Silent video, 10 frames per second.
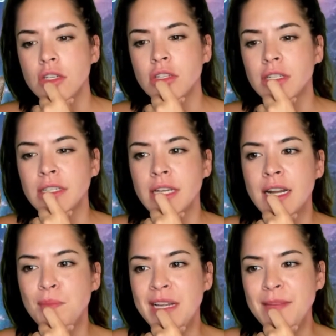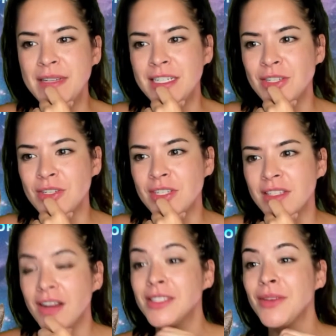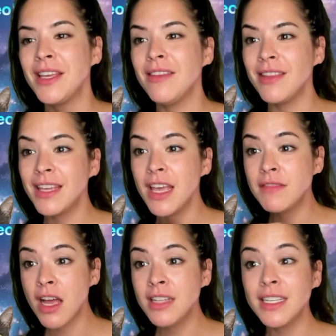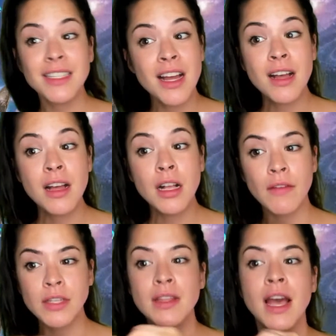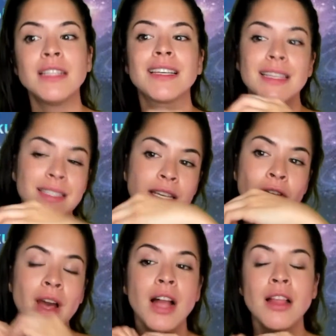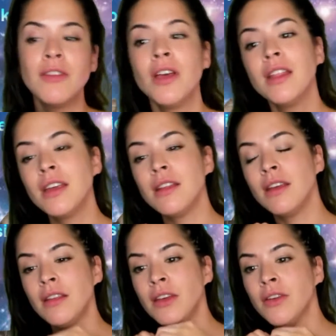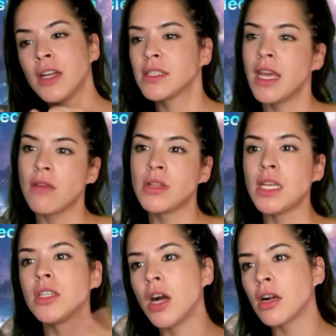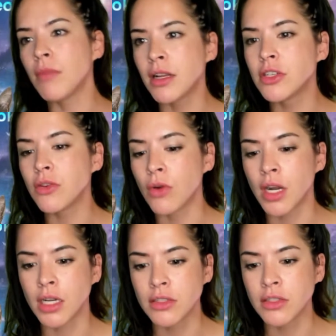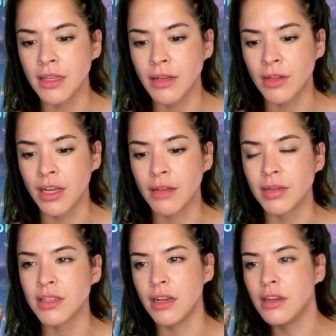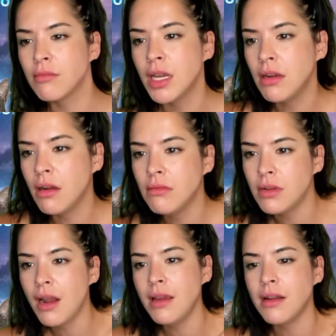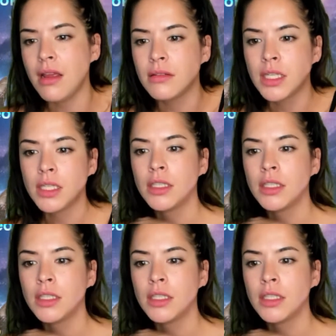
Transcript: Just a ton of baby letters. Also, thank you for the gifts on TikTok. If I do that, it's because I see you. I love you. Thank you. I just can't really talk much or do anything while I'm pretending to be an old lady.